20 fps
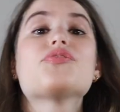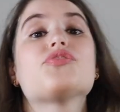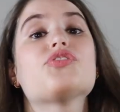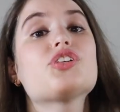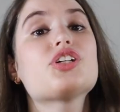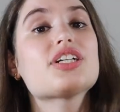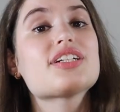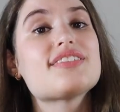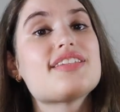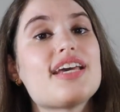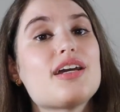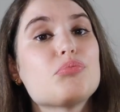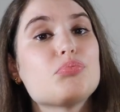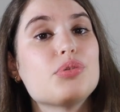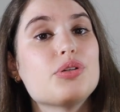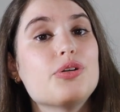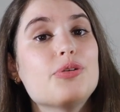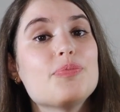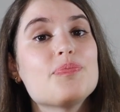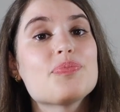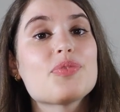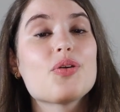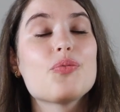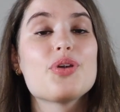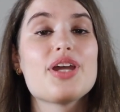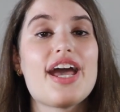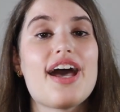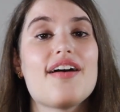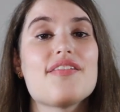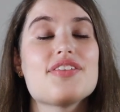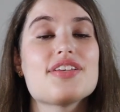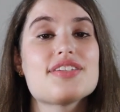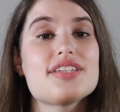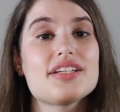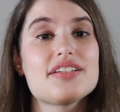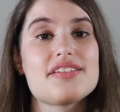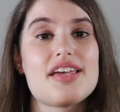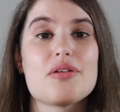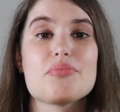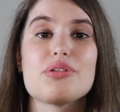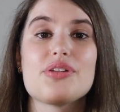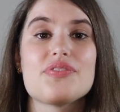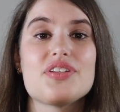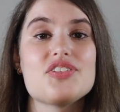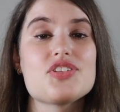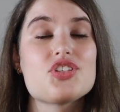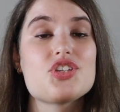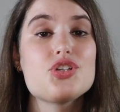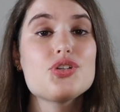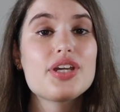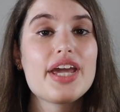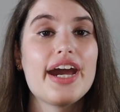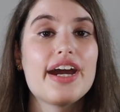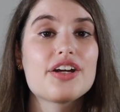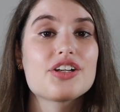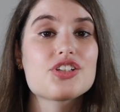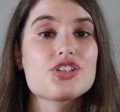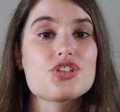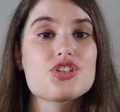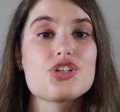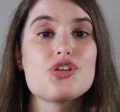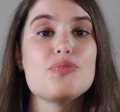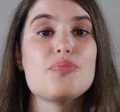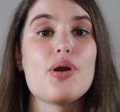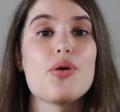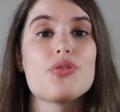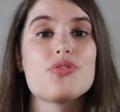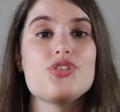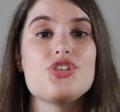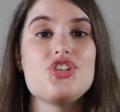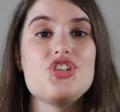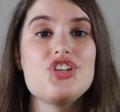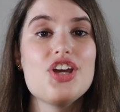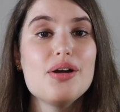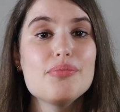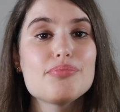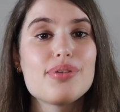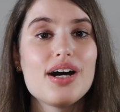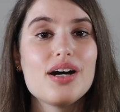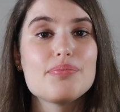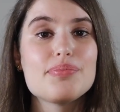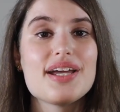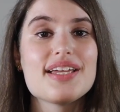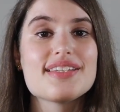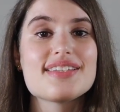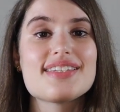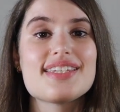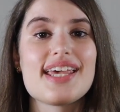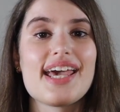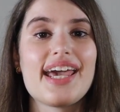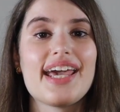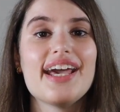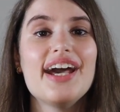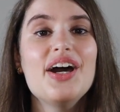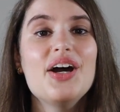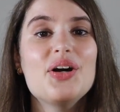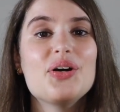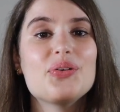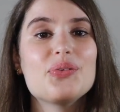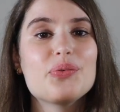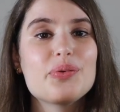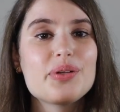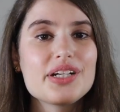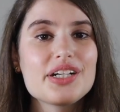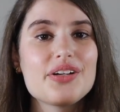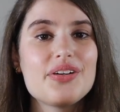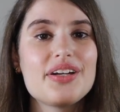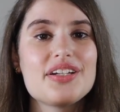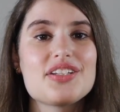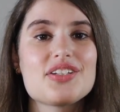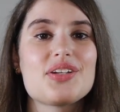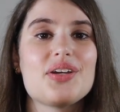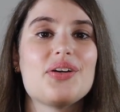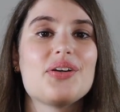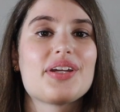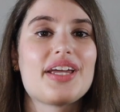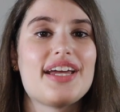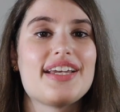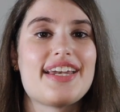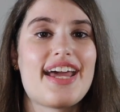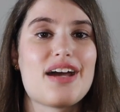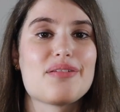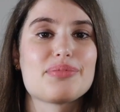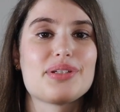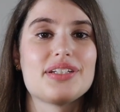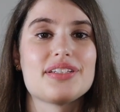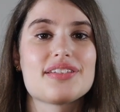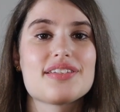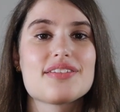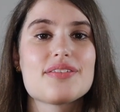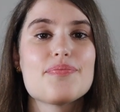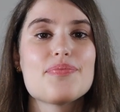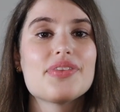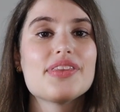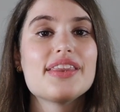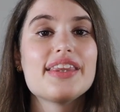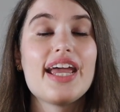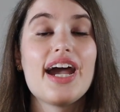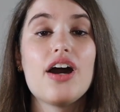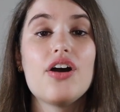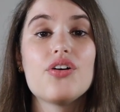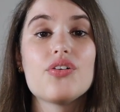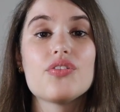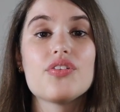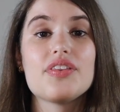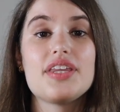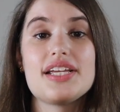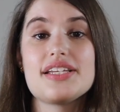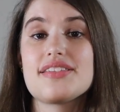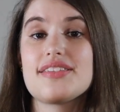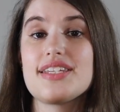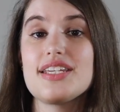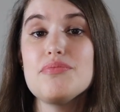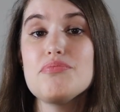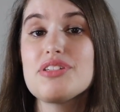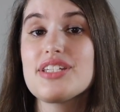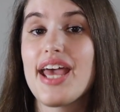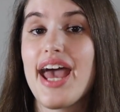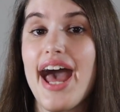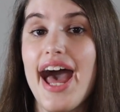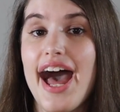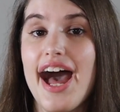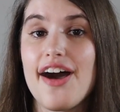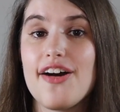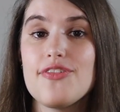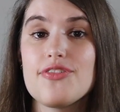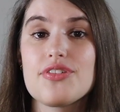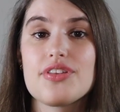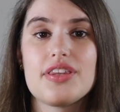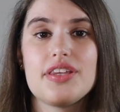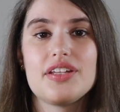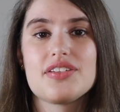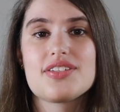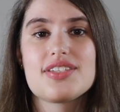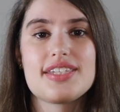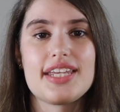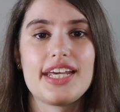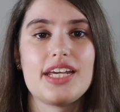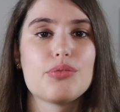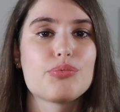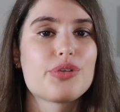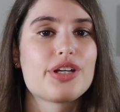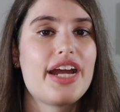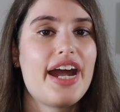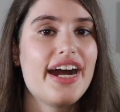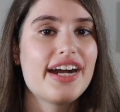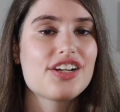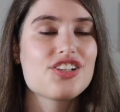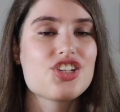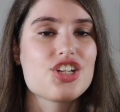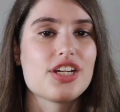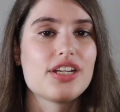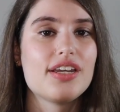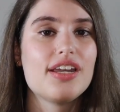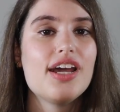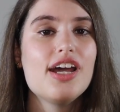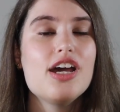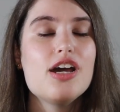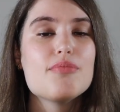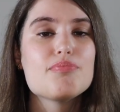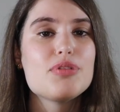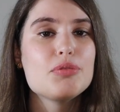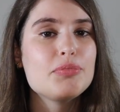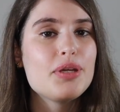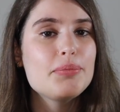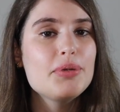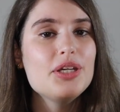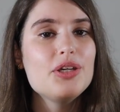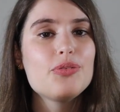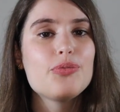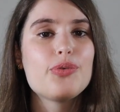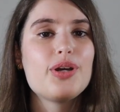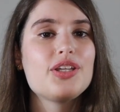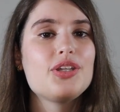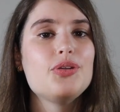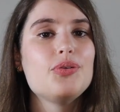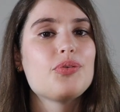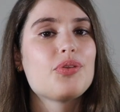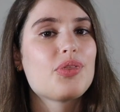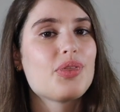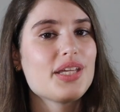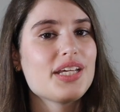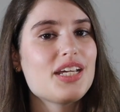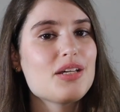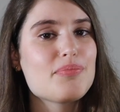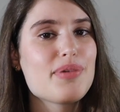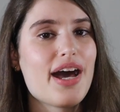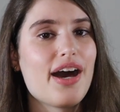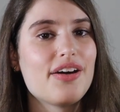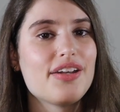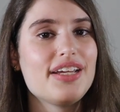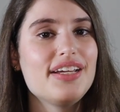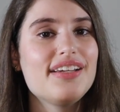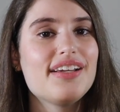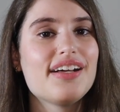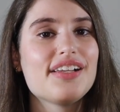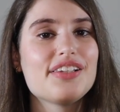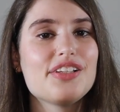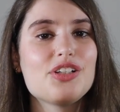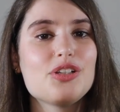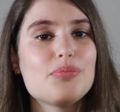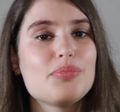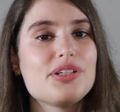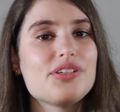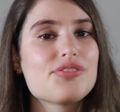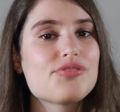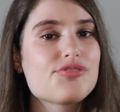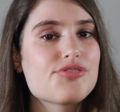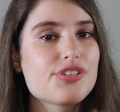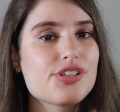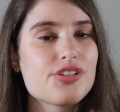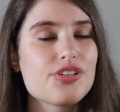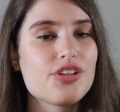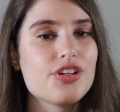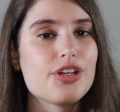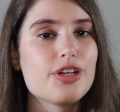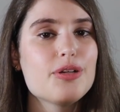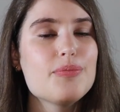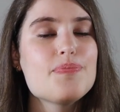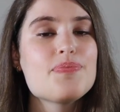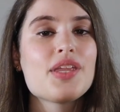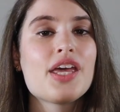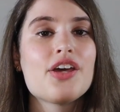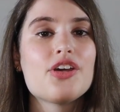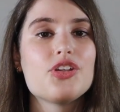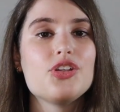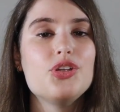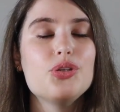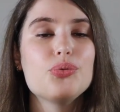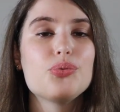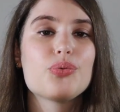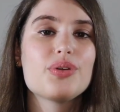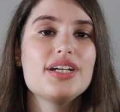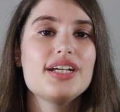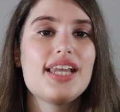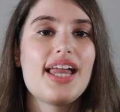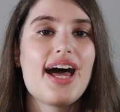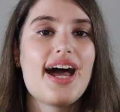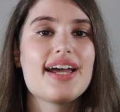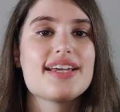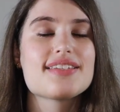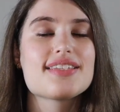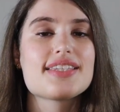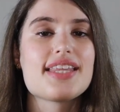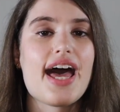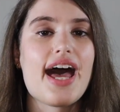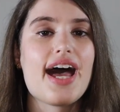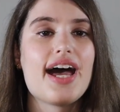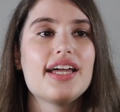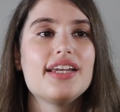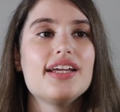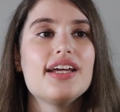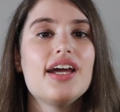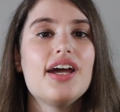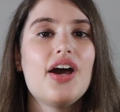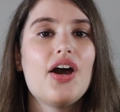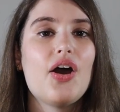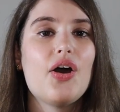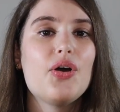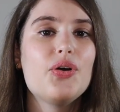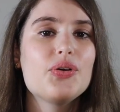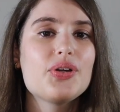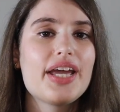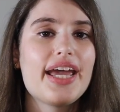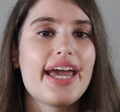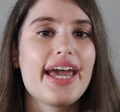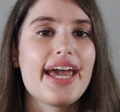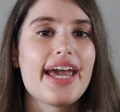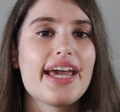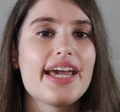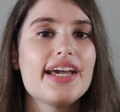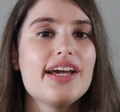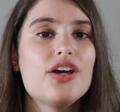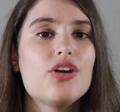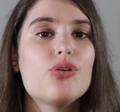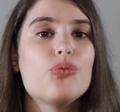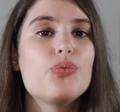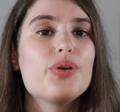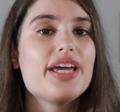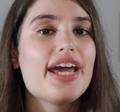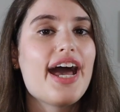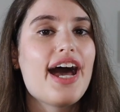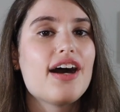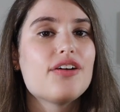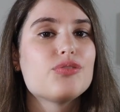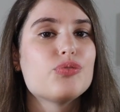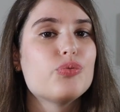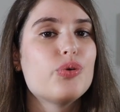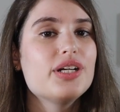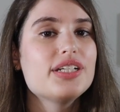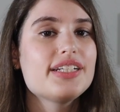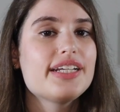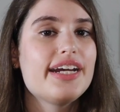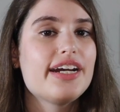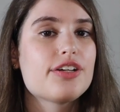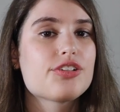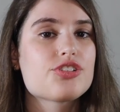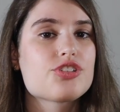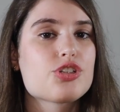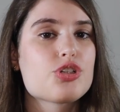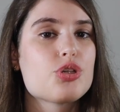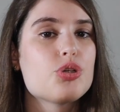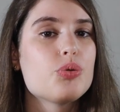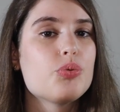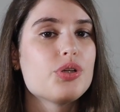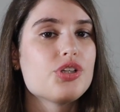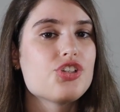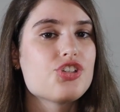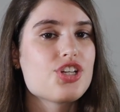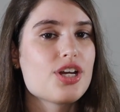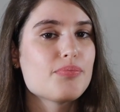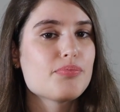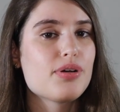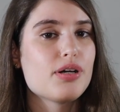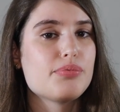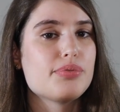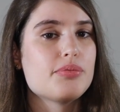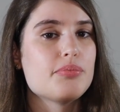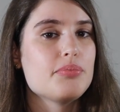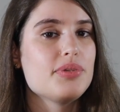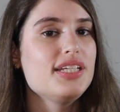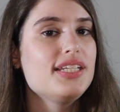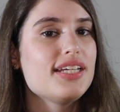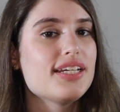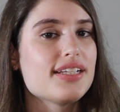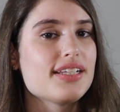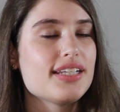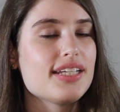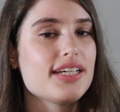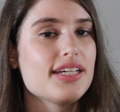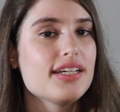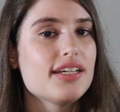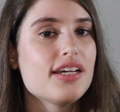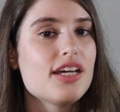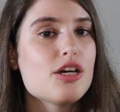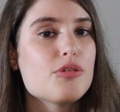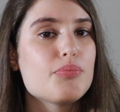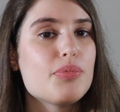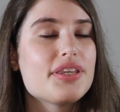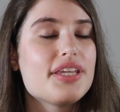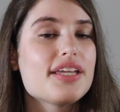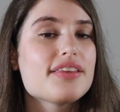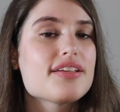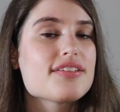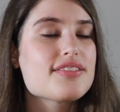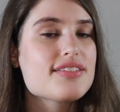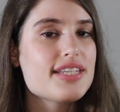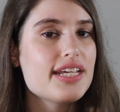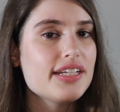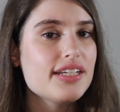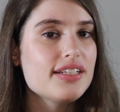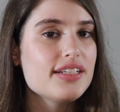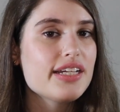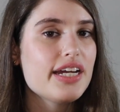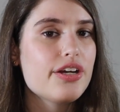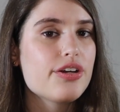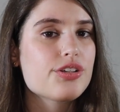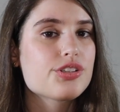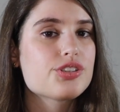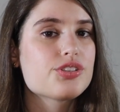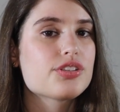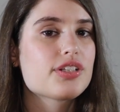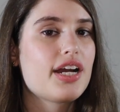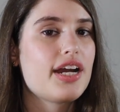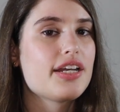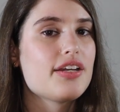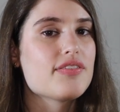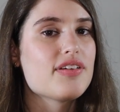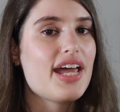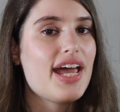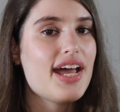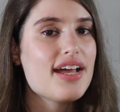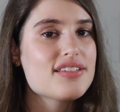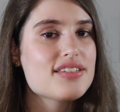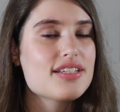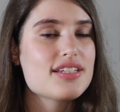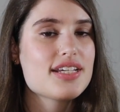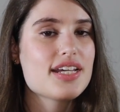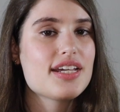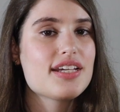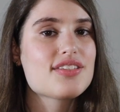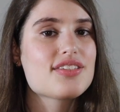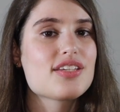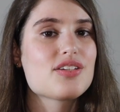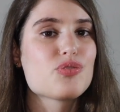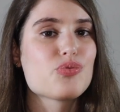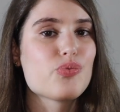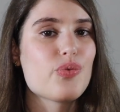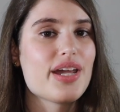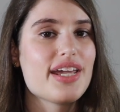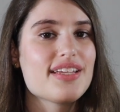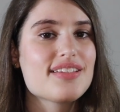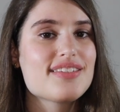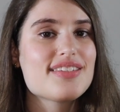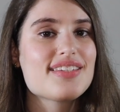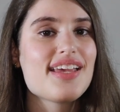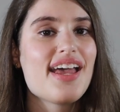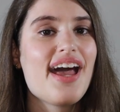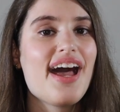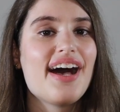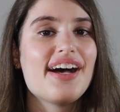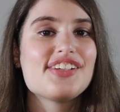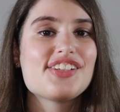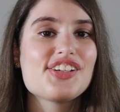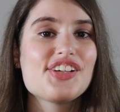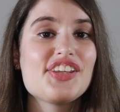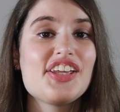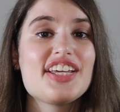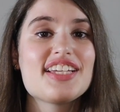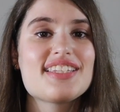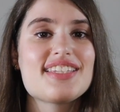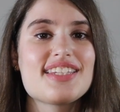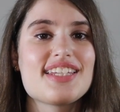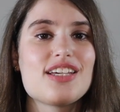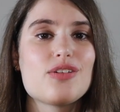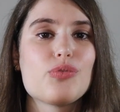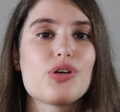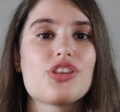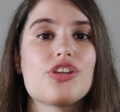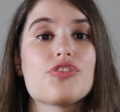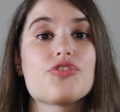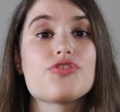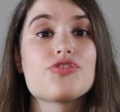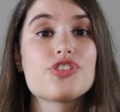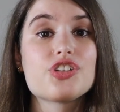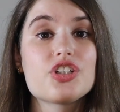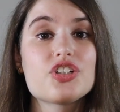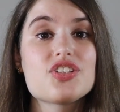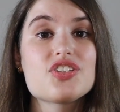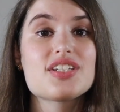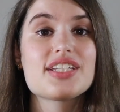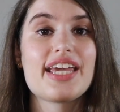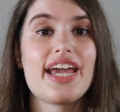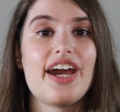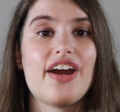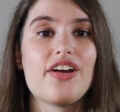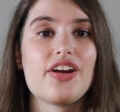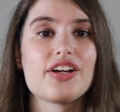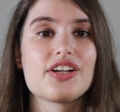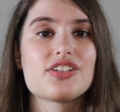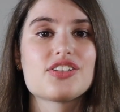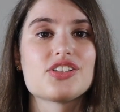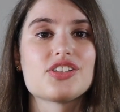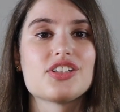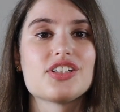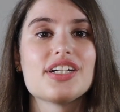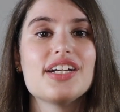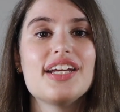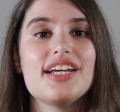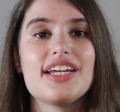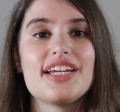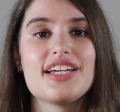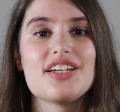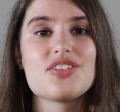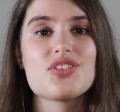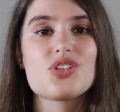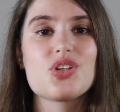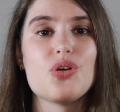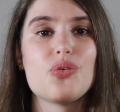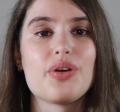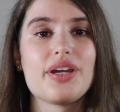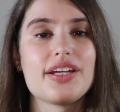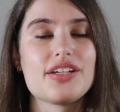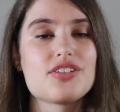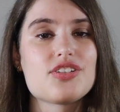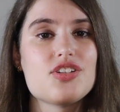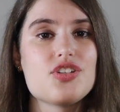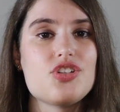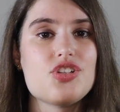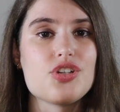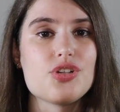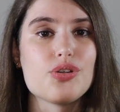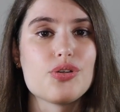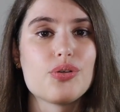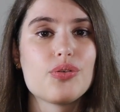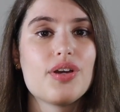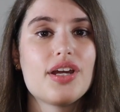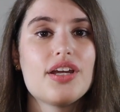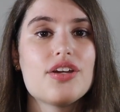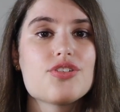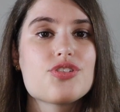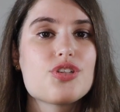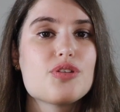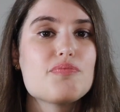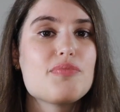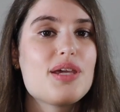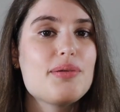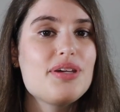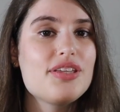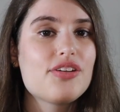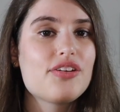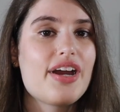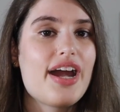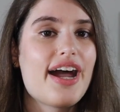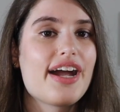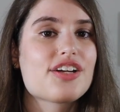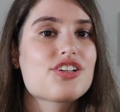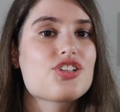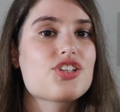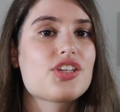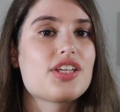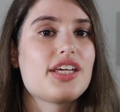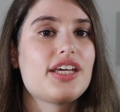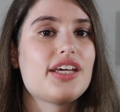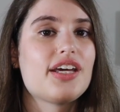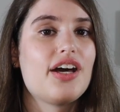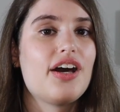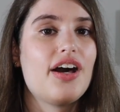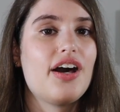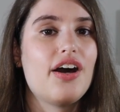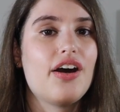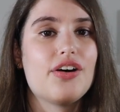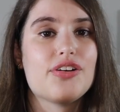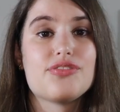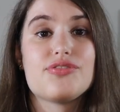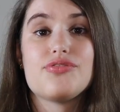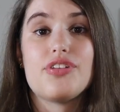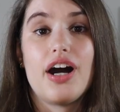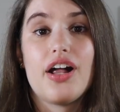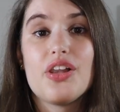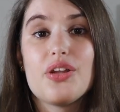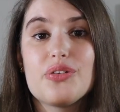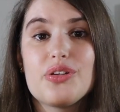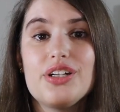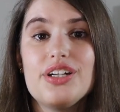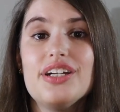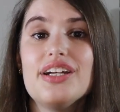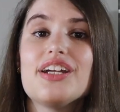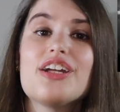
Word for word: For example, we have this example of these two characters who both jump up and say, We're going to go get napkins. Now, they seem to have the same reaction, but maybe when you think about it a little bit further, you realize that okay, we have one character who would jump up immediately, but then the second character kind of hesitates and waits until they see what the first character is going to do. So maybe they're actually a follower,